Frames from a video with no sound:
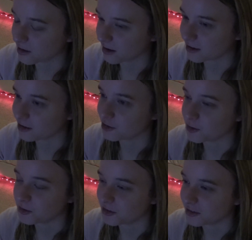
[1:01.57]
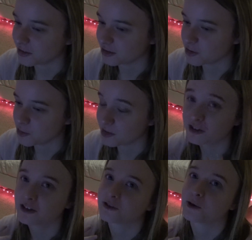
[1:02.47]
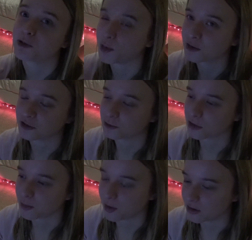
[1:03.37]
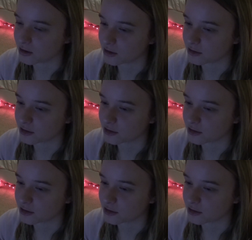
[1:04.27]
that it got into in season 2. And this is from the person who's read the manga,